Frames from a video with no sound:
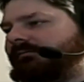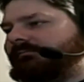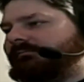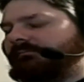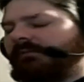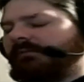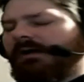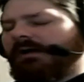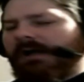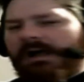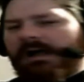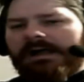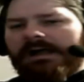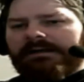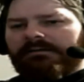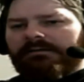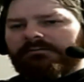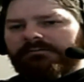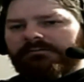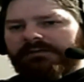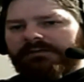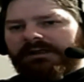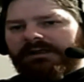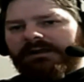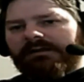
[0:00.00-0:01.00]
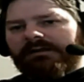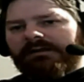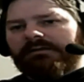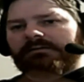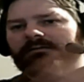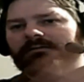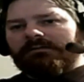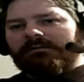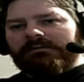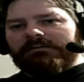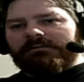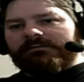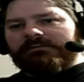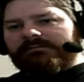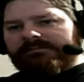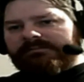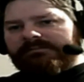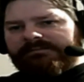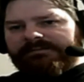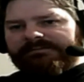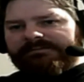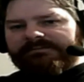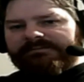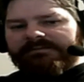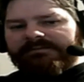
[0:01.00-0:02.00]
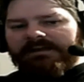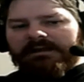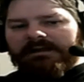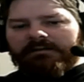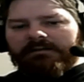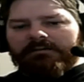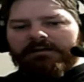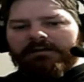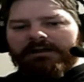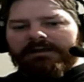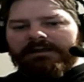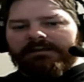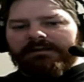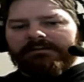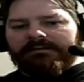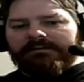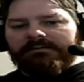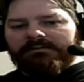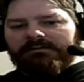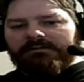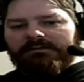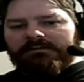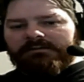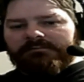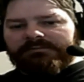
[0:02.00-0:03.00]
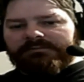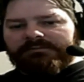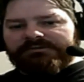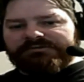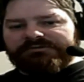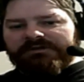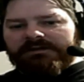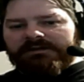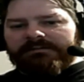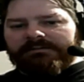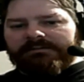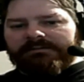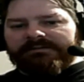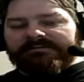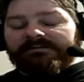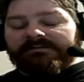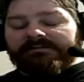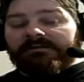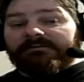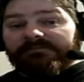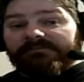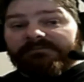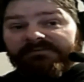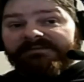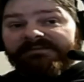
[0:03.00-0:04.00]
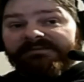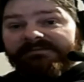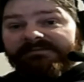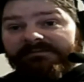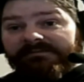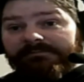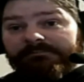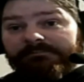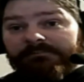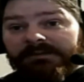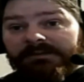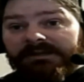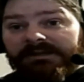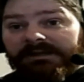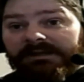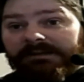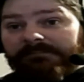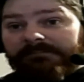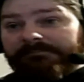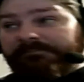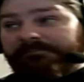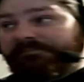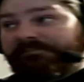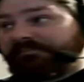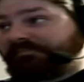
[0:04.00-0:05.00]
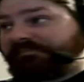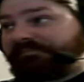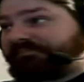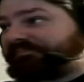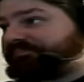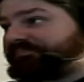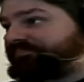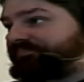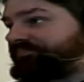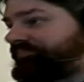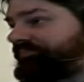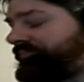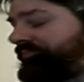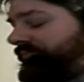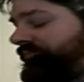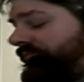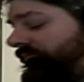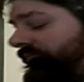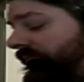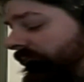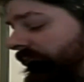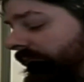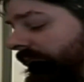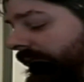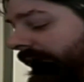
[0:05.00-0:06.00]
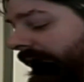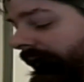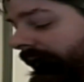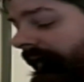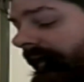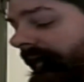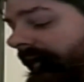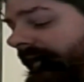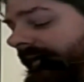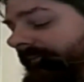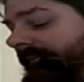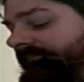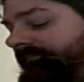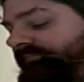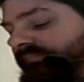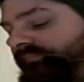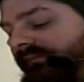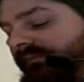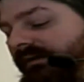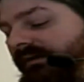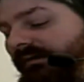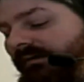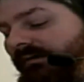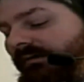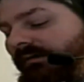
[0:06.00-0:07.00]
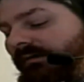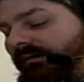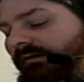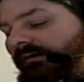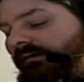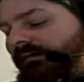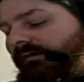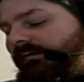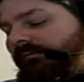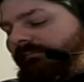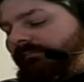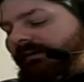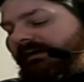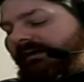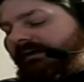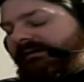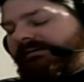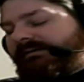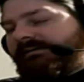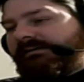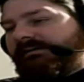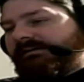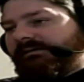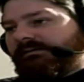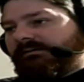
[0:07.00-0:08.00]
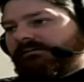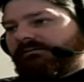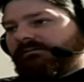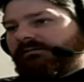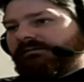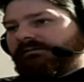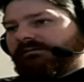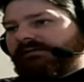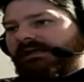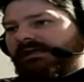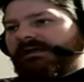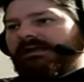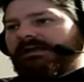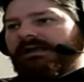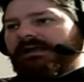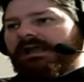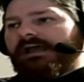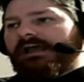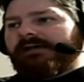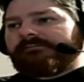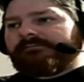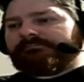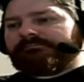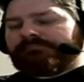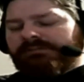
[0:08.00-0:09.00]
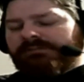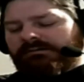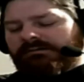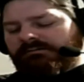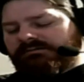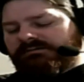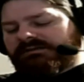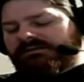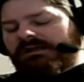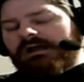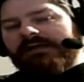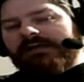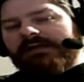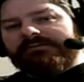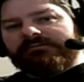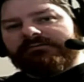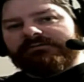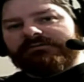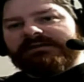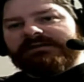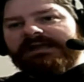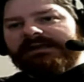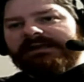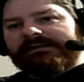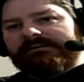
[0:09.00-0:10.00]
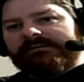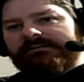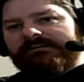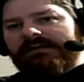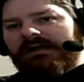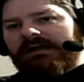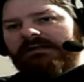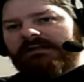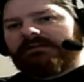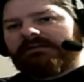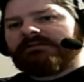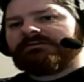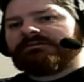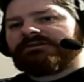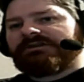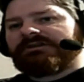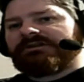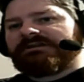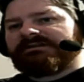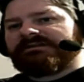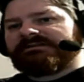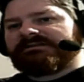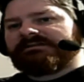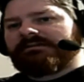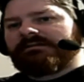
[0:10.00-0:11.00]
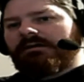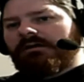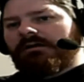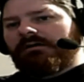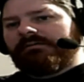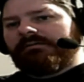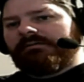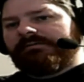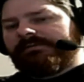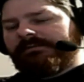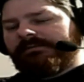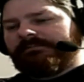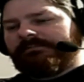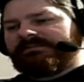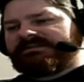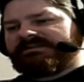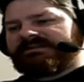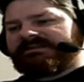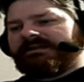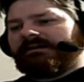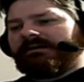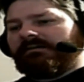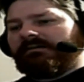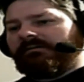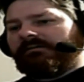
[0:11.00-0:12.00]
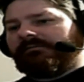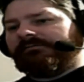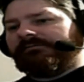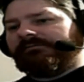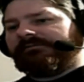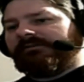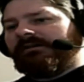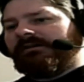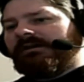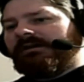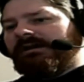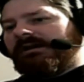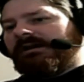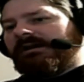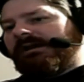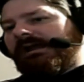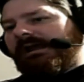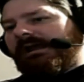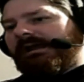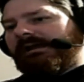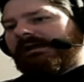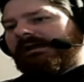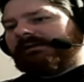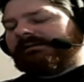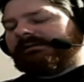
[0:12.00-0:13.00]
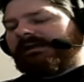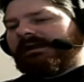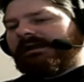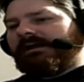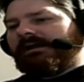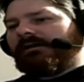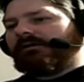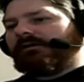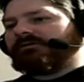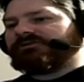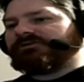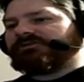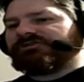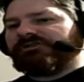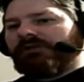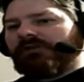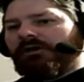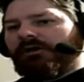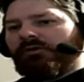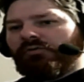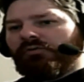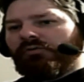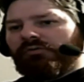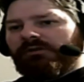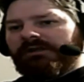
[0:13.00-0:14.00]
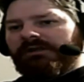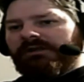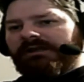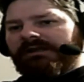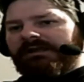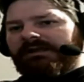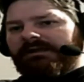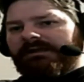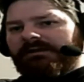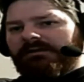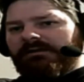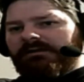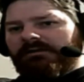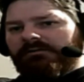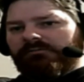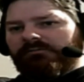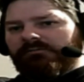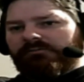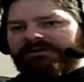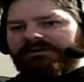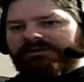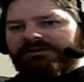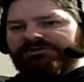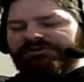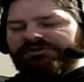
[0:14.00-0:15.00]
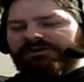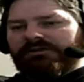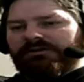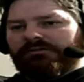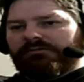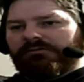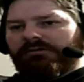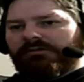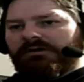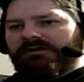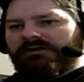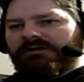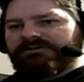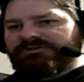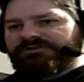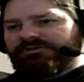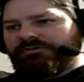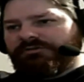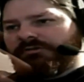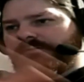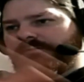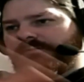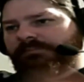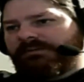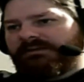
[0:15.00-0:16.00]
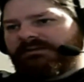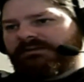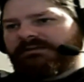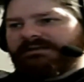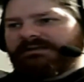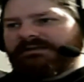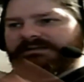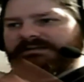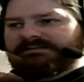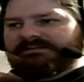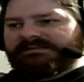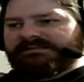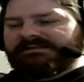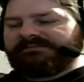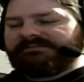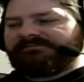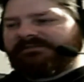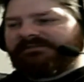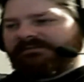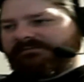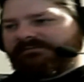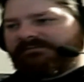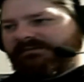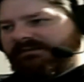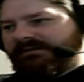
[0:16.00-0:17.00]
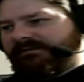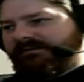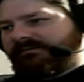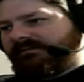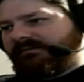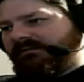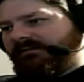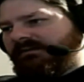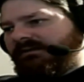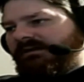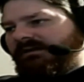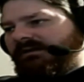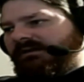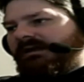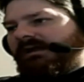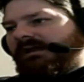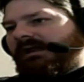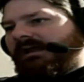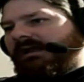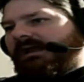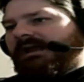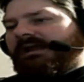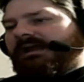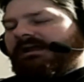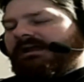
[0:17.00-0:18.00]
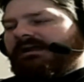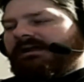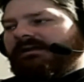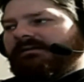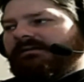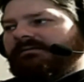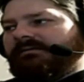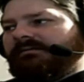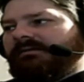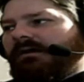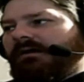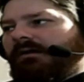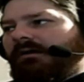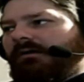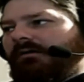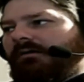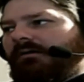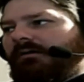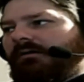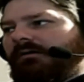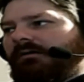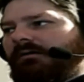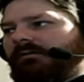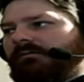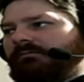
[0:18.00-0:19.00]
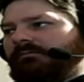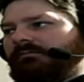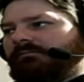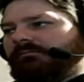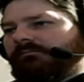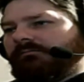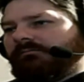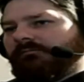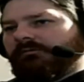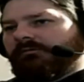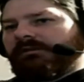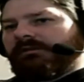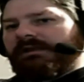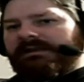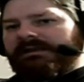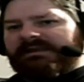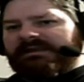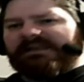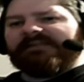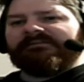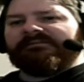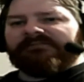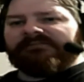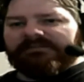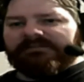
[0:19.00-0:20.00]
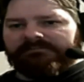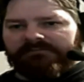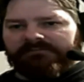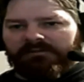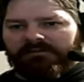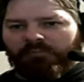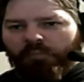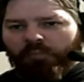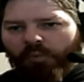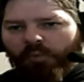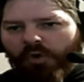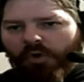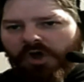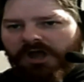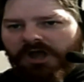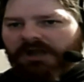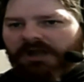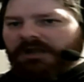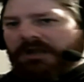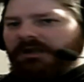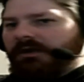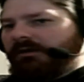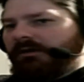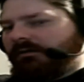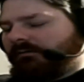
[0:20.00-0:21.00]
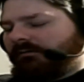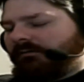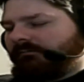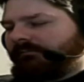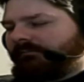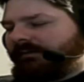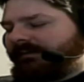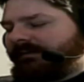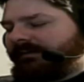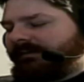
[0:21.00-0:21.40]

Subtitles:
I don't care. This is how I portray myself. This is me. But they have built other technologies themselves, and they are slowly reaching across Europe in the 1950s, and are 1951, but